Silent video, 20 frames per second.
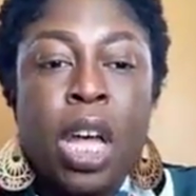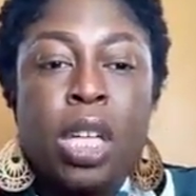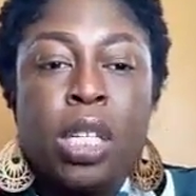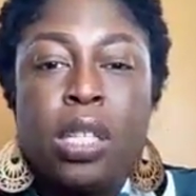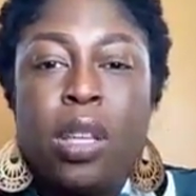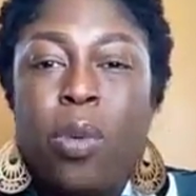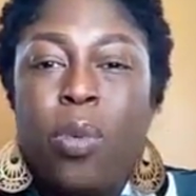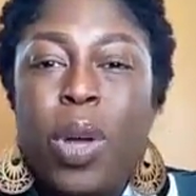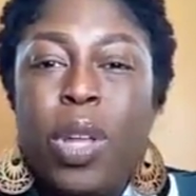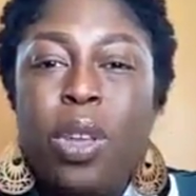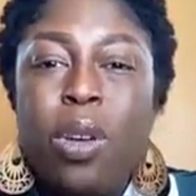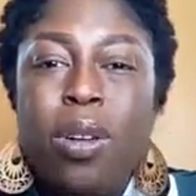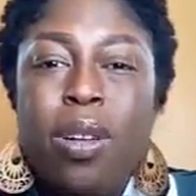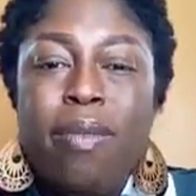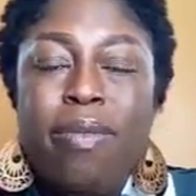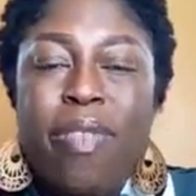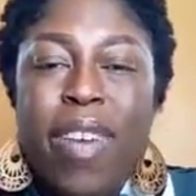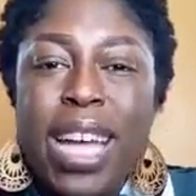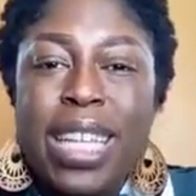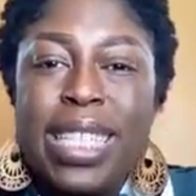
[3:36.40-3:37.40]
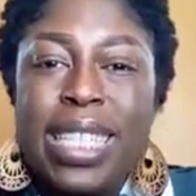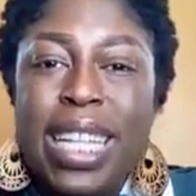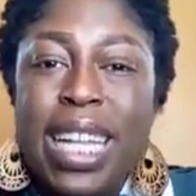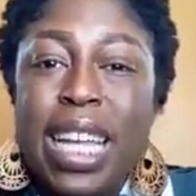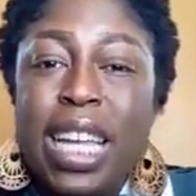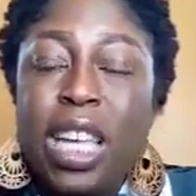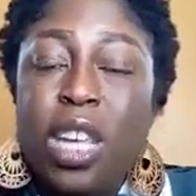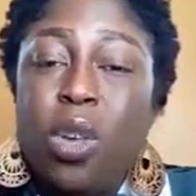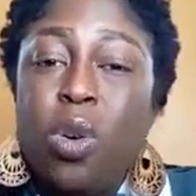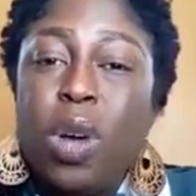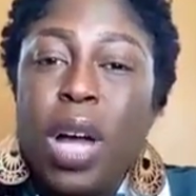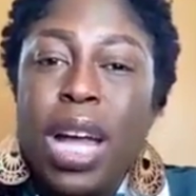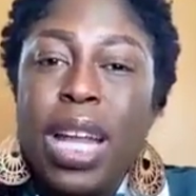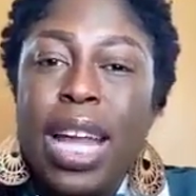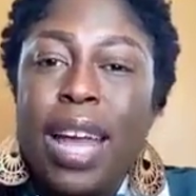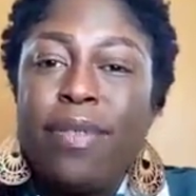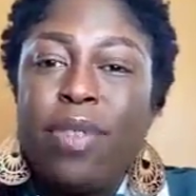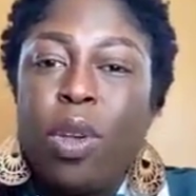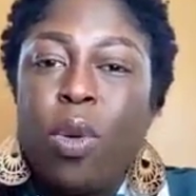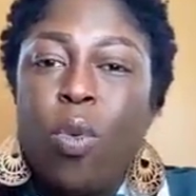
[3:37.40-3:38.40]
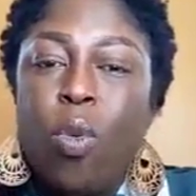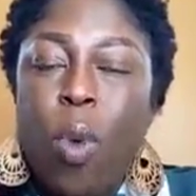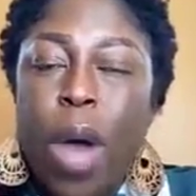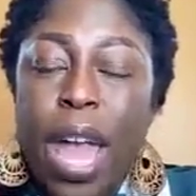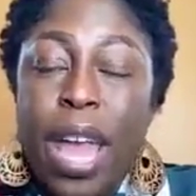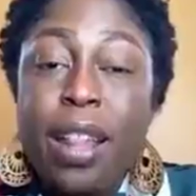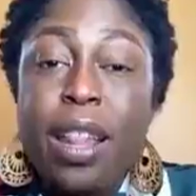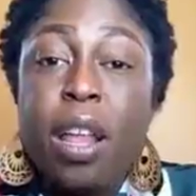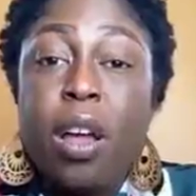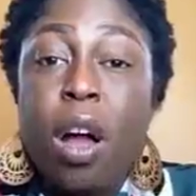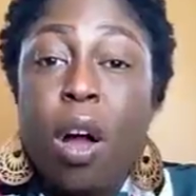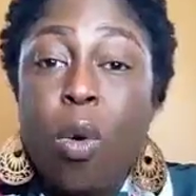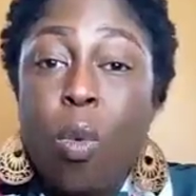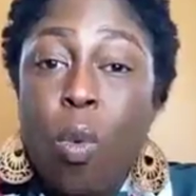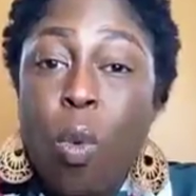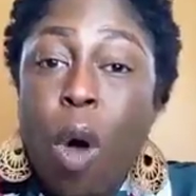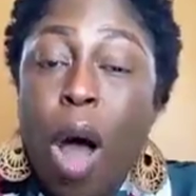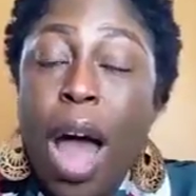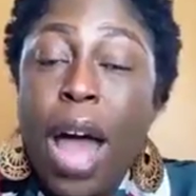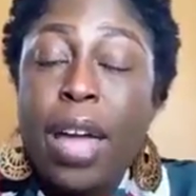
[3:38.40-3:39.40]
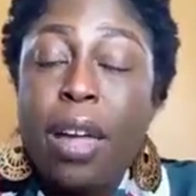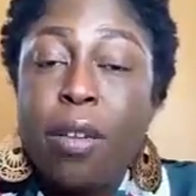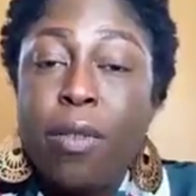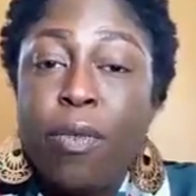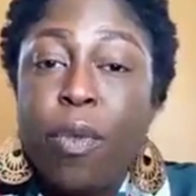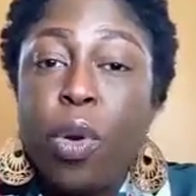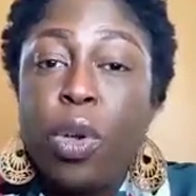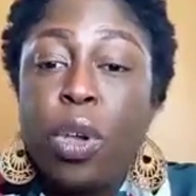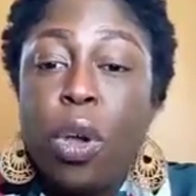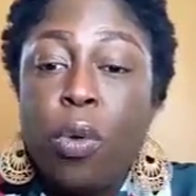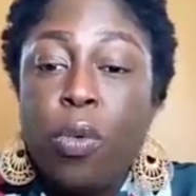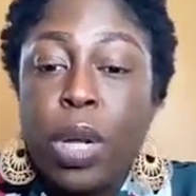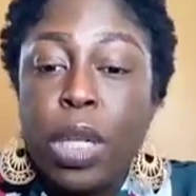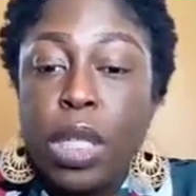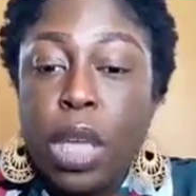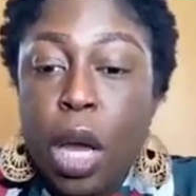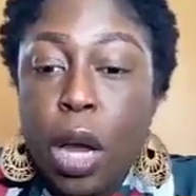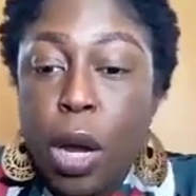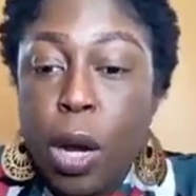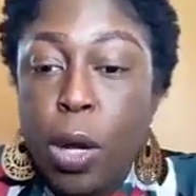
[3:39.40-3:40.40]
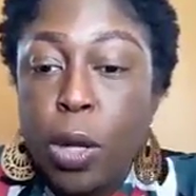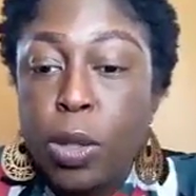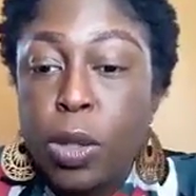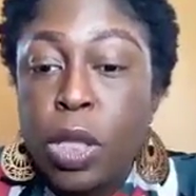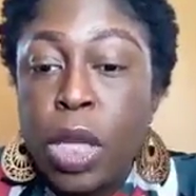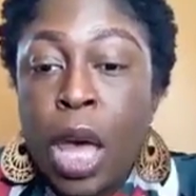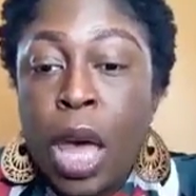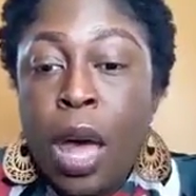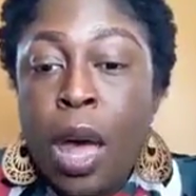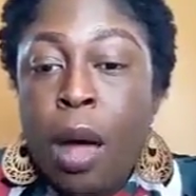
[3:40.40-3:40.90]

So when you're investing, you kind of have to wait a while for your returns.